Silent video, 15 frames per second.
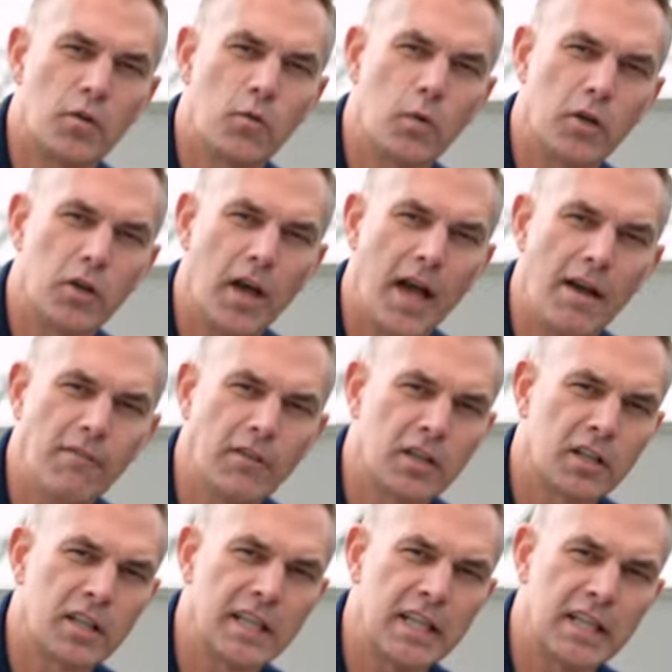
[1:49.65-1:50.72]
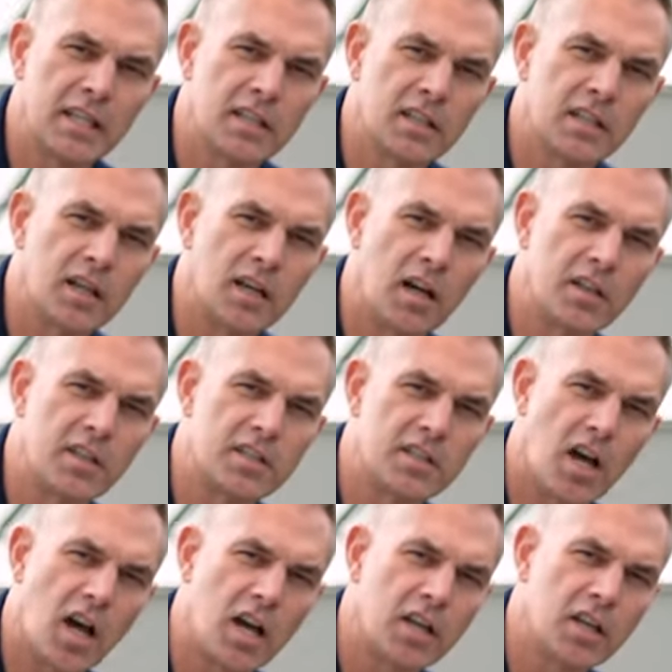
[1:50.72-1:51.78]
When you have a cleat on the
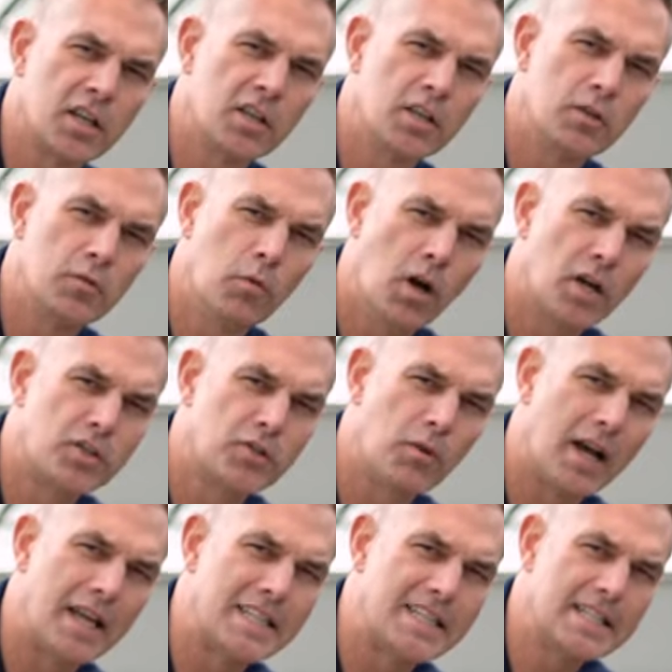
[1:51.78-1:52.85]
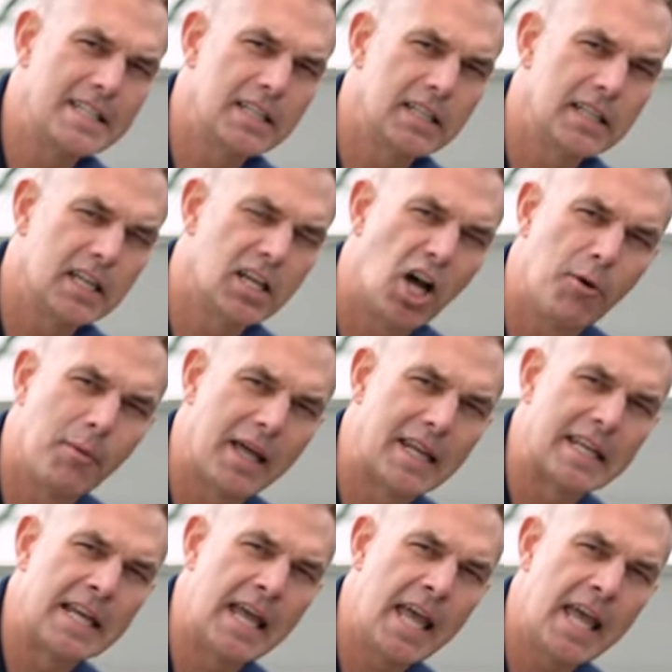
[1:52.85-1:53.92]
dock, you want to ideally come at
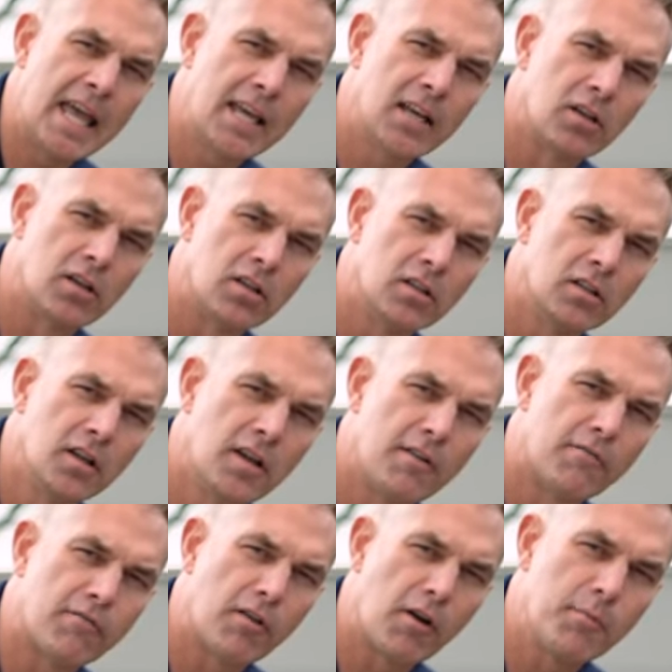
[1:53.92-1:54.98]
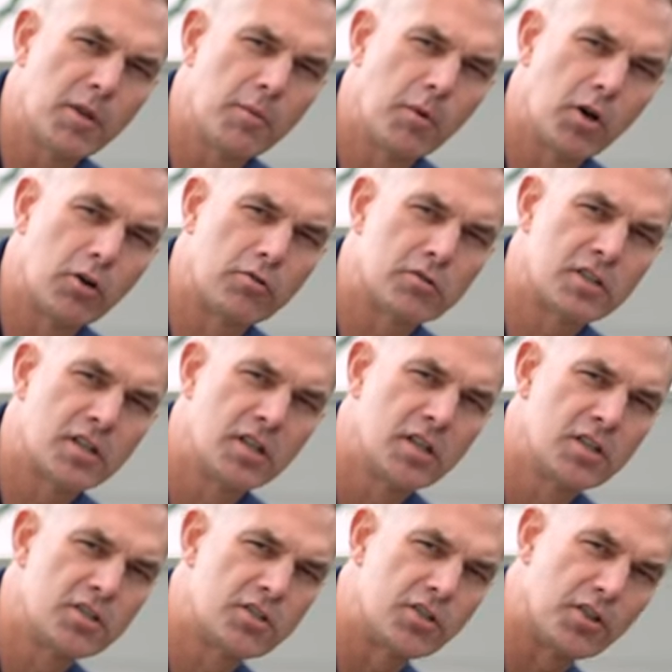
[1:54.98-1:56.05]
an angle from the boat
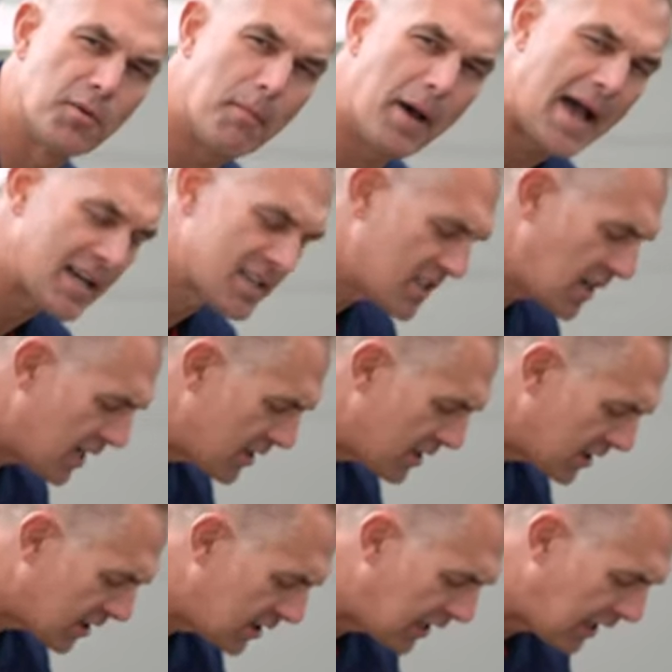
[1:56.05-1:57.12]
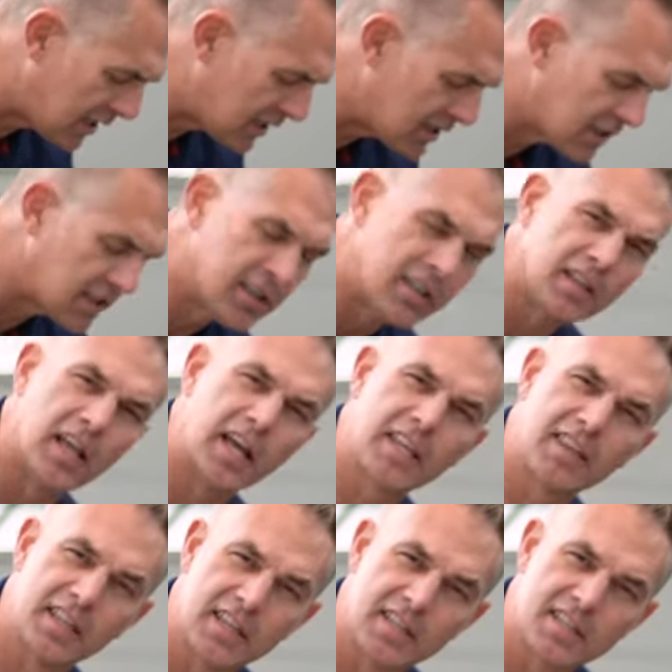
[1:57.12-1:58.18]
to the backside of the cleat,
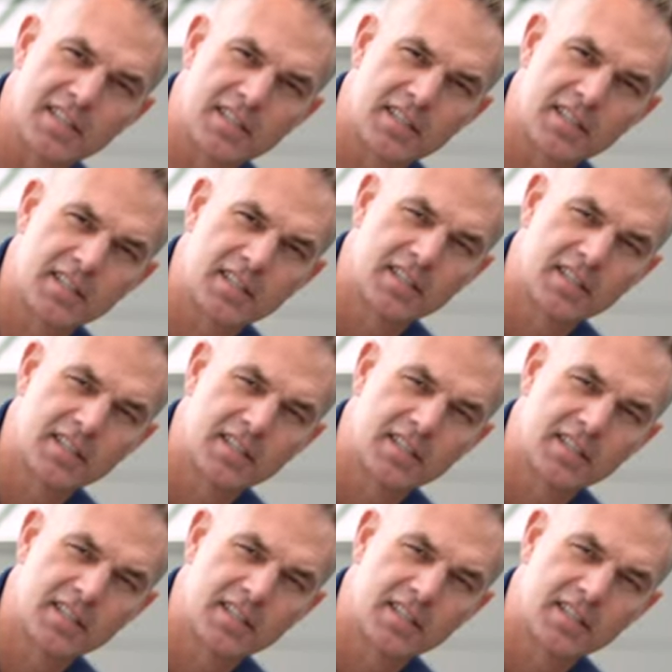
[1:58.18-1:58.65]
like this.